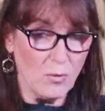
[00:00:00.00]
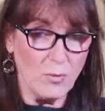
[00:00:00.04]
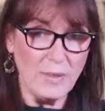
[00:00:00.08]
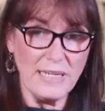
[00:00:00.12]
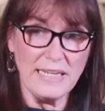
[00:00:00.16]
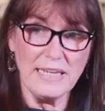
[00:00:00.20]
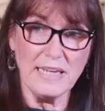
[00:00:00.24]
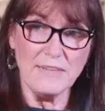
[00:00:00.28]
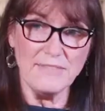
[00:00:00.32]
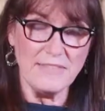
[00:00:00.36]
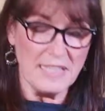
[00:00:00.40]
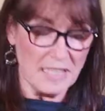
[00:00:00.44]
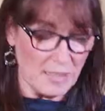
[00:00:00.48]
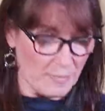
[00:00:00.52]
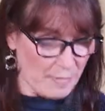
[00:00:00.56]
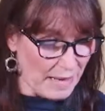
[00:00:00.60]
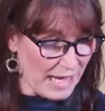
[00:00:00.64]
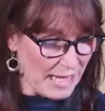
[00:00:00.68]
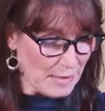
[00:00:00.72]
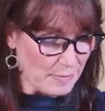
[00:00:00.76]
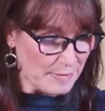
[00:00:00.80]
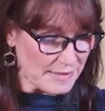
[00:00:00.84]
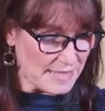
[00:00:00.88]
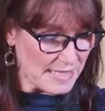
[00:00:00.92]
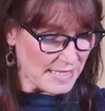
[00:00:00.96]
We give to the
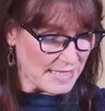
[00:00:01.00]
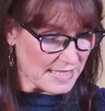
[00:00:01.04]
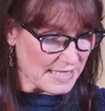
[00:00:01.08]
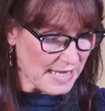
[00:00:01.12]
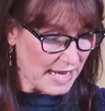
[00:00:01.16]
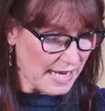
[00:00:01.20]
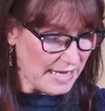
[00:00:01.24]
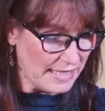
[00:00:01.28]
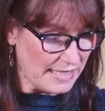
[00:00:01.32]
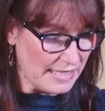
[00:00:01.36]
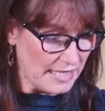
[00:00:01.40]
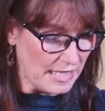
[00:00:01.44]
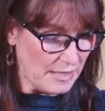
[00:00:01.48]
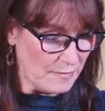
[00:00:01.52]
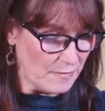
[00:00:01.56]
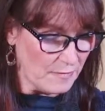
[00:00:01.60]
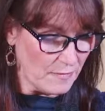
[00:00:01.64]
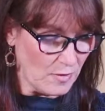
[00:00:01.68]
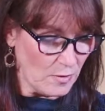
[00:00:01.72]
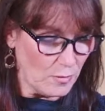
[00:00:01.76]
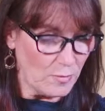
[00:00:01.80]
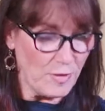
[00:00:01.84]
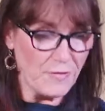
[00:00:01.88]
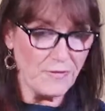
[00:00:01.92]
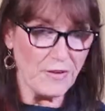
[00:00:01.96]
Bible Society.
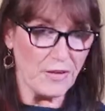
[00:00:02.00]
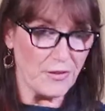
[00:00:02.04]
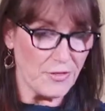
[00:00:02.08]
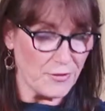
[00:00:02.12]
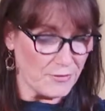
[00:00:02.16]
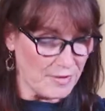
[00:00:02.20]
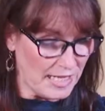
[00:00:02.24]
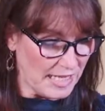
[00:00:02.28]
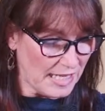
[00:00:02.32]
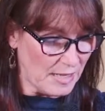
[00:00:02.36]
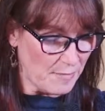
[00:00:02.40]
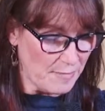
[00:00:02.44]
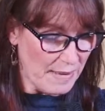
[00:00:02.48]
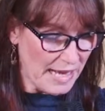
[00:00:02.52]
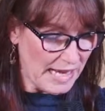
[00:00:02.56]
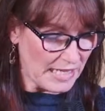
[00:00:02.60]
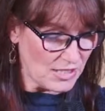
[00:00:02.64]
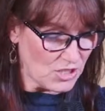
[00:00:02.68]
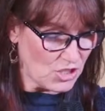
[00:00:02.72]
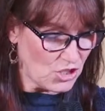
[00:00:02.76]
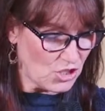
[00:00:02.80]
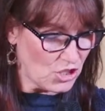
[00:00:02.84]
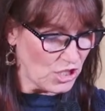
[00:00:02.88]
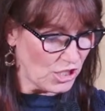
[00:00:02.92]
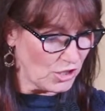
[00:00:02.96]
We've got three
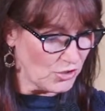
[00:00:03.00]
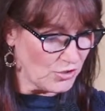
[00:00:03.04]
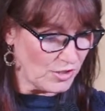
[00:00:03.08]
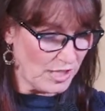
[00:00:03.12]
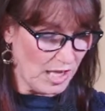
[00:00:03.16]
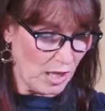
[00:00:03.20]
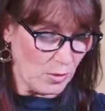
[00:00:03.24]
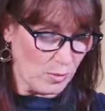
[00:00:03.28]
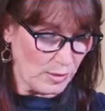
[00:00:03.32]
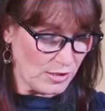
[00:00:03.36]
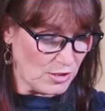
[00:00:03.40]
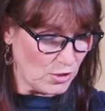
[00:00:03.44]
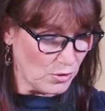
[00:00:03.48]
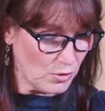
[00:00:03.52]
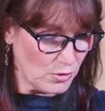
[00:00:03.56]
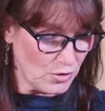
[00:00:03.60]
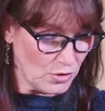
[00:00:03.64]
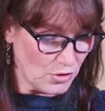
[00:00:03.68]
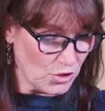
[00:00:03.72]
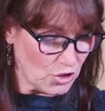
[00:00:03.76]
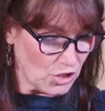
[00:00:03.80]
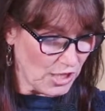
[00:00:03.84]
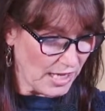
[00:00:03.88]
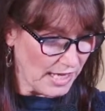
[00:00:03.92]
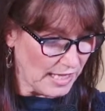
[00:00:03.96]
compassion children, our
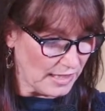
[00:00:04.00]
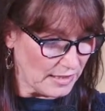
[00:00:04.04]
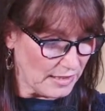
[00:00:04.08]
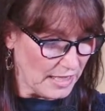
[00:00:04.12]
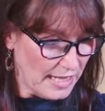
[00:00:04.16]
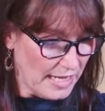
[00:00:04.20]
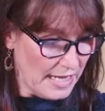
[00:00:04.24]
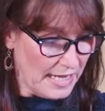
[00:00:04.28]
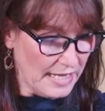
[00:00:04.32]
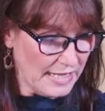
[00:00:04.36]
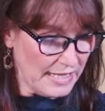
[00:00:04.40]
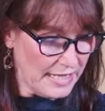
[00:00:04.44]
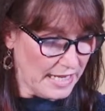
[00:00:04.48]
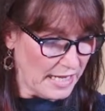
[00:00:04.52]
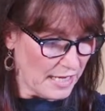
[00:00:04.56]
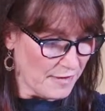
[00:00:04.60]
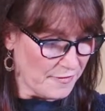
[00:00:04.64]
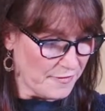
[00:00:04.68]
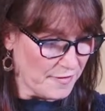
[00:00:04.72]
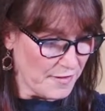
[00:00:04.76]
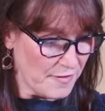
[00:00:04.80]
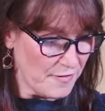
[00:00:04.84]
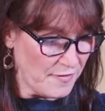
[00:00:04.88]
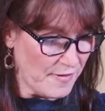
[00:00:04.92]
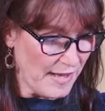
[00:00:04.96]
Toto child, Care
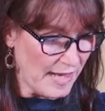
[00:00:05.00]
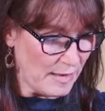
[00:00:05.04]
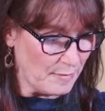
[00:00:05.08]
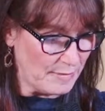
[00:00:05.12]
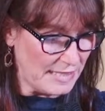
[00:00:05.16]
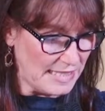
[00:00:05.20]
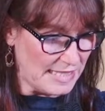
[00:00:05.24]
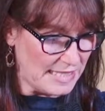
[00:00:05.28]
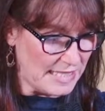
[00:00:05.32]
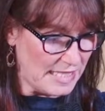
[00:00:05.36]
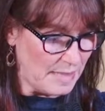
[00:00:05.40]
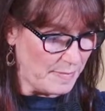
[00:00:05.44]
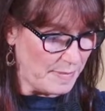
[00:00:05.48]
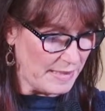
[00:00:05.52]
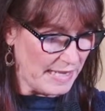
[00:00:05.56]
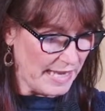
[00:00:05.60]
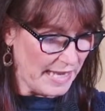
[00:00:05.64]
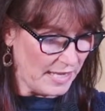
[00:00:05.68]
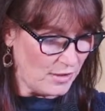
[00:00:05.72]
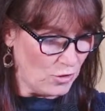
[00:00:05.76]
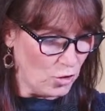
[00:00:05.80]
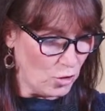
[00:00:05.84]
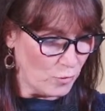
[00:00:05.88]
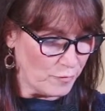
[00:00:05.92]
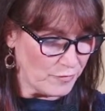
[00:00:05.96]
for the Family,
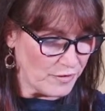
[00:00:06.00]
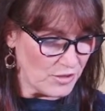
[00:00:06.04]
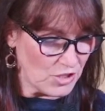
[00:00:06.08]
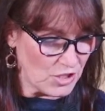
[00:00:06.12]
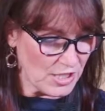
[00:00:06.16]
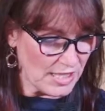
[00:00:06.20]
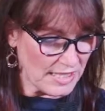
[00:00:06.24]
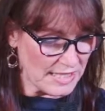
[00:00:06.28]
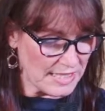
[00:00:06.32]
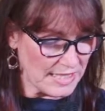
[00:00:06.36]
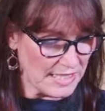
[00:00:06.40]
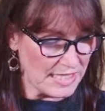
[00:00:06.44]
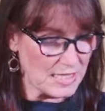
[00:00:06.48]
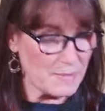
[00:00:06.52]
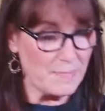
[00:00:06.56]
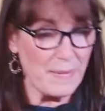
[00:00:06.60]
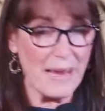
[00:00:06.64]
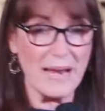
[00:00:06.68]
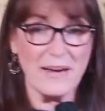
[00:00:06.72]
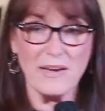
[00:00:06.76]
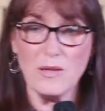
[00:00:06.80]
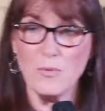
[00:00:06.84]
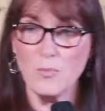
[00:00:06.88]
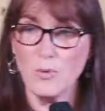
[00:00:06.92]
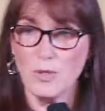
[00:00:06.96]
TBN, Hope for Justice,
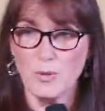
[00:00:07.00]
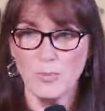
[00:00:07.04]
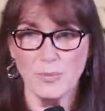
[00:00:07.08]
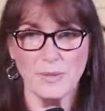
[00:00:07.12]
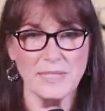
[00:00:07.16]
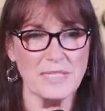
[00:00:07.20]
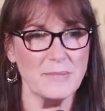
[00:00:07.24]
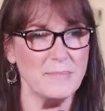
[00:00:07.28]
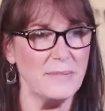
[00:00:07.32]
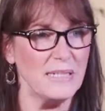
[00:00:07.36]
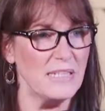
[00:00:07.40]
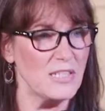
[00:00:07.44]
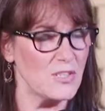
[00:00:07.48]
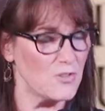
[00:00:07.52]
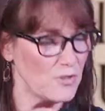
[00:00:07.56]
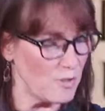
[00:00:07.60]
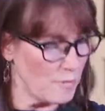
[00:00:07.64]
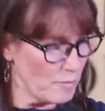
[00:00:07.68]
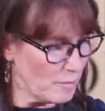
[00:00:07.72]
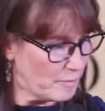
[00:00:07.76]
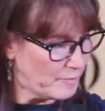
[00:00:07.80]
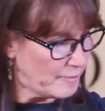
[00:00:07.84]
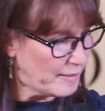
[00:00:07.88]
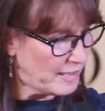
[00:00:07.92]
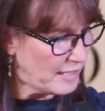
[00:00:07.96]
Barry Woodward's
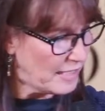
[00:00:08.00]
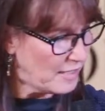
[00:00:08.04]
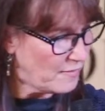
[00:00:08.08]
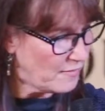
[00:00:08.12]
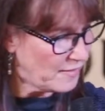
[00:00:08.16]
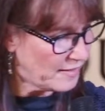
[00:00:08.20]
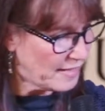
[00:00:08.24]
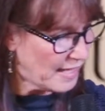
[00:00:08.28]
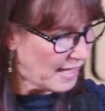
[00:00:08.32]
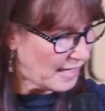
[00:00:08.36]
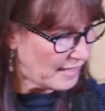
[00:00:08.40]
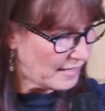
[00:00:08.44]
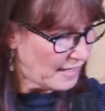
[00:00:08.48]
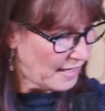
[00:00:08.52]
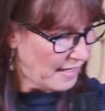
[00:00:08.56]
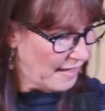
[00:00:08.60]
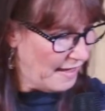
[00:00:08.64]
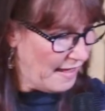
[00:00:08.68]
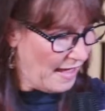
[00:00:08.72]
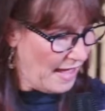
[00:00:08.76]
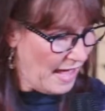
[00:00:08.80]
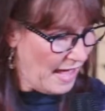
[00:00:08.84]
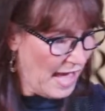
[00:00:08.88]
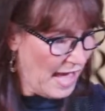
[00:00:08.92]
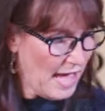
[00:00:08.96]
ministry, we believe in that,
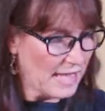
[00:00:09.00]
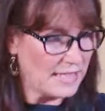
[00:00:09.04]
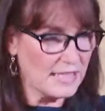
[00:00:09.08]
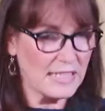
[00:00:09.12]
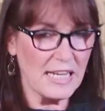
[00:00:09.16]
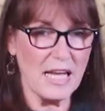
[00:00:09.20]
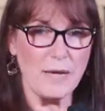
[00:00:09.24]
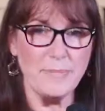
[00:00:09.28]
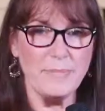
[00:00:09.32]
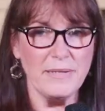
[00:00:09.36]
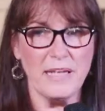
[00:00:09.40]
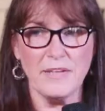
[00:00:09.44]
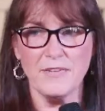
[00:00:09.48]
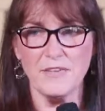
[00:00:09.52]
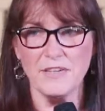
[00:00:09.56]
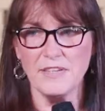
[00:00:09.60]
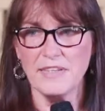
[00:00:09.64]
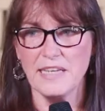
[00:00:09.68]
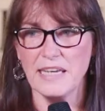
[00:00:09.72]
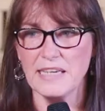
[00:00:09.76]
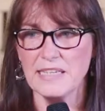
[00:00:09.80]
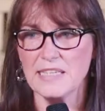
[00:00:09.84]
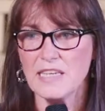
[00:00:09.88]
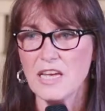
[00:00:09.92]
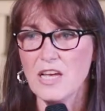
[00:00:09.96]
and a couple other
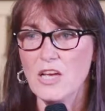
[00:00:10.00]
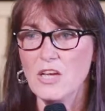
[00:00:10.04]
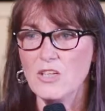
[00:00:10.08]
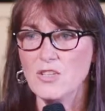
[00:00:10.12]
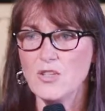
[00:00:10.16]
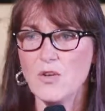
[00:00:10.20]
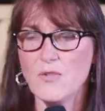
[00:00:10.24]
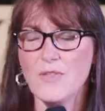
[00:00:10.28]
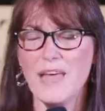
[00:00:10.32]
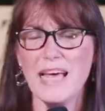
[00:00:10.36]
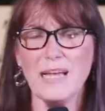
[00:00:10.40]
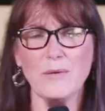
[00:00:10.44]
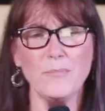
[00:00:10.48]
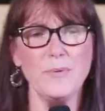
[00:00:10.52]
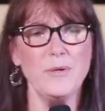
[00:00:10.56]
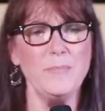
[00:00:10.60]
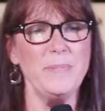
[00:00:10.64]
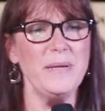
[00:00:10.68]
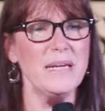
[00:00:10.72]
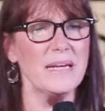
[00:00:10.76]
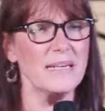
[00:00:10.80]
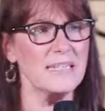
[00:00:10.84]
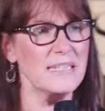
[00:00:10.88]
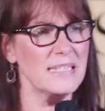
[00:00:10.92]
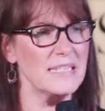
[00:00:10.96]
things. So that would
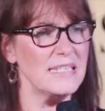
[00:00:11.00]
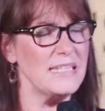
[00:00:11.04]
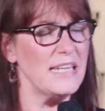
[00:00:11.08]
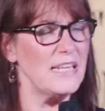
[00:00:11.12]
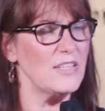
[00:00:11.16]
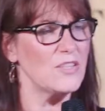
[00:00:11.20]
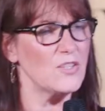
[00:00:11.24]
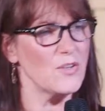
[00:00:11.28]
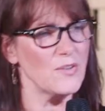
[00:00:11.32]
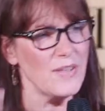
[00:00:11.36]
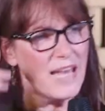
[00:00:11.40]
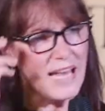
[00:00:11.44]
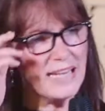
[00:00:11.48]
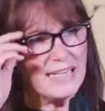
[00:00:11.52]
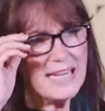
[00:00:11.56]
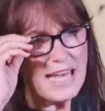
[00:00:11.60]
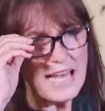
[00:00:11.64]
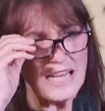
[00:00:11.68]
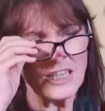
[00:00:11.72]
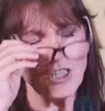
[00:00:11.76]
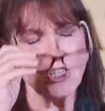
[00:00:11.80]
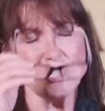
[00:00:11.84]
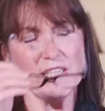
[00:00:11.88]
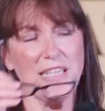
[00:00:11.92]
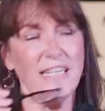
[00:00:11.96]
be our seed. So that
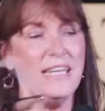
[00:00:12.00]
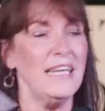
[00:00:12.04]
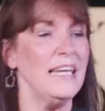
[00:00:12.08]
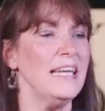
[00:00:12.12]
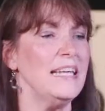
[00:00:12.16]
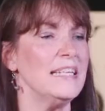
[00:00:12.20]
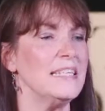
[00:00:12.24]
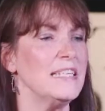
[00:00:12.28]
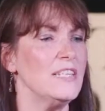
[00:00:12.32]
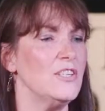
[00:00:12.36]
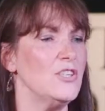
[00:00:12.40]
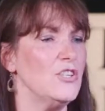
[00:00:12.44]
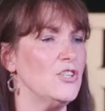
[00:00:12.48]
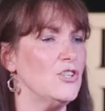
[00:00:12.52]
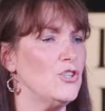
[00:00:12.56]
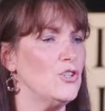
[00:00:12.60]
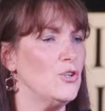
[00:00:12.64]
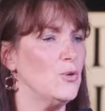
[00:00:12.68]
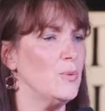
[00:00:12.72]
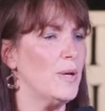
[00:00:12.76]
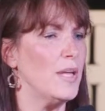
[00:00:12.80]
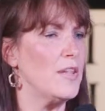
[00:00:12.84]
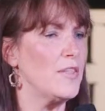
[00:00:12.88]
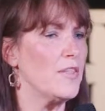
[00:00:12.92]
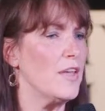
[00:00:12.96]
actually isn't to
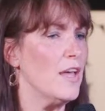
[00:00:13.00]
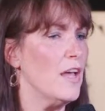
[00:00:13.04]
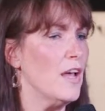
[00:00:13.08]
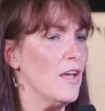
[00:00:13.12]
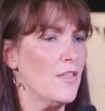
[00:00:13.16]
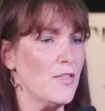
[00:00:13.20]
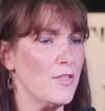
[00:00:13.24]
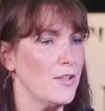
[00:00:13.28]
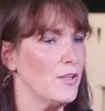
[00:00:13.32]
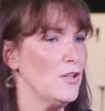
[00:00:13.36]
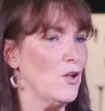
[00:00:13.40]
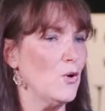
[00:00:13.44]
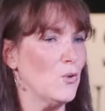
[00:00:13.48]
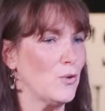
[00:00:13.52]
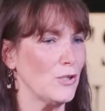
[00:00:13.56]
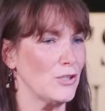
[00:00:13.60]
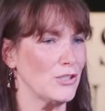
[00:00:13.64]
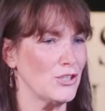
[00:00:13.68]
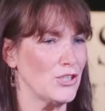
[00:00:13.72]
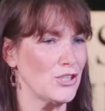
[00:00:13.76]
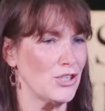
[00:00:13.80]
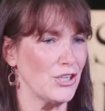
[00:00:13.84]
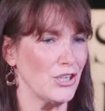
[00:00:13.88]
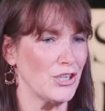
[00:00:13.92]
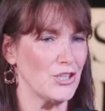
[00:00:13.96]
do with the
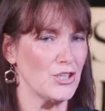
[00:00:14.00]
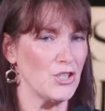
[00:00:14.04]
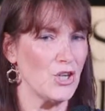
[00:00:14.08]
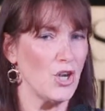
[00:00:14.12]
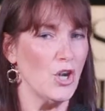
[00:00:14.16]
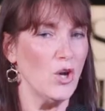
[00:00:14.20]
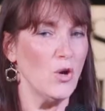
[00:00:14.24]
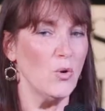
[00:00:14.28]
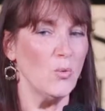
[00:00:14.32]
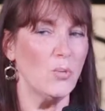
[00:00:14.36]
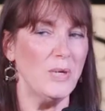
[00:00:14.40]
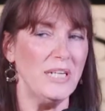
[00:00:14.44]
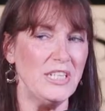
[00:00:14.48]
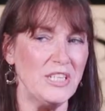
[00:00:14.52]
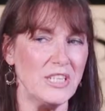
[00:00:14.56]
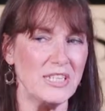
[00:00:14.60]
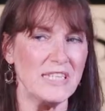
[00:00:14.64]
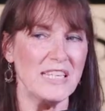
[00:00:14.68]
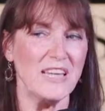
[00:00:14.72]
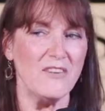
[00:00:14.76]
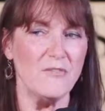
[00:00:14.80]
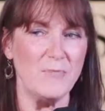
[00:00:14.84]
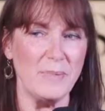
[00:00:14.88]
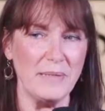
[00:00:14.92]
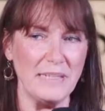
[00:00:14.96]
local church. We
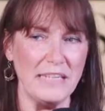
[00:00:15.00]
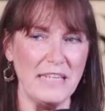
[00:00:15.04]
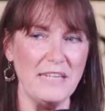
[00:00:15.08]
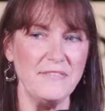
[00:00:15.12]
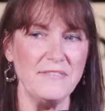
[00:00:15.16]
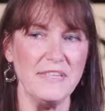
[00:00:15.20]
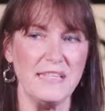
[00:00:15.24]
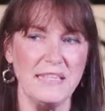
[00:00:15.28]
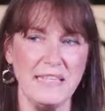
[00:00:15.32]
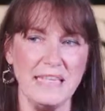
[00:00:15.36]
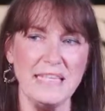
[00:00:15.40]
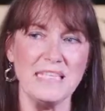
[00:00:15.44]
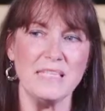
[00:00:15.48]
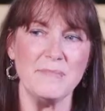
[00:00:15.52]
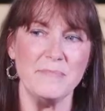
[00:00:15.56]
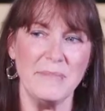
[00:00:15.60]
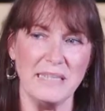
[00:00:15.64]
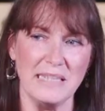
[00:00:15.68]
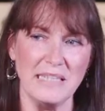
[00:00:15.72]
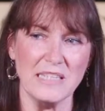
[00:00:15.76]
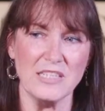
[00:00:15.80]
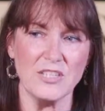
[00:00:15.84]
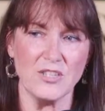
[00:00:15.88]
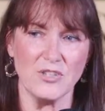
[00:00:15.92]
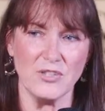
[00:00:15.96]
just have believed in these
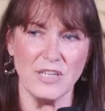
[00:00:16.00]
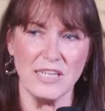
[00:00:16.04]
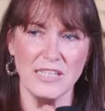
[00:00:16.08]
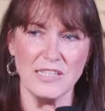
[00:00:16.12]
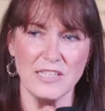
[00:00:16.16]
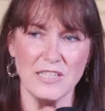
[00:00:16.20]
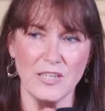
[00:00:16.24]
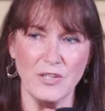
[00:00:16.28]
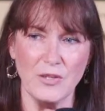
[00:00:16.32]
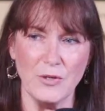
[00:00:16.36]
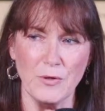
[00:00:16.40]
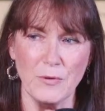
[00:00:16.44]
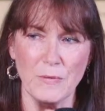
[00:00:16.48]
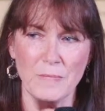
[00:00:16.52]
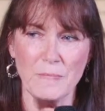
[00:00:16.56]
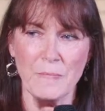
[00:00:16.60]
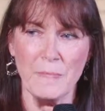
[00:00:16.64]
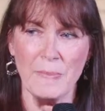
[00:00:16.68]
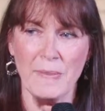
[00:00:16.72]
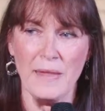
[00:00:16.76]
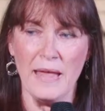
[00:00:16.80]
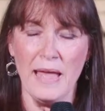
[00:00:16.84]
ministries, you know.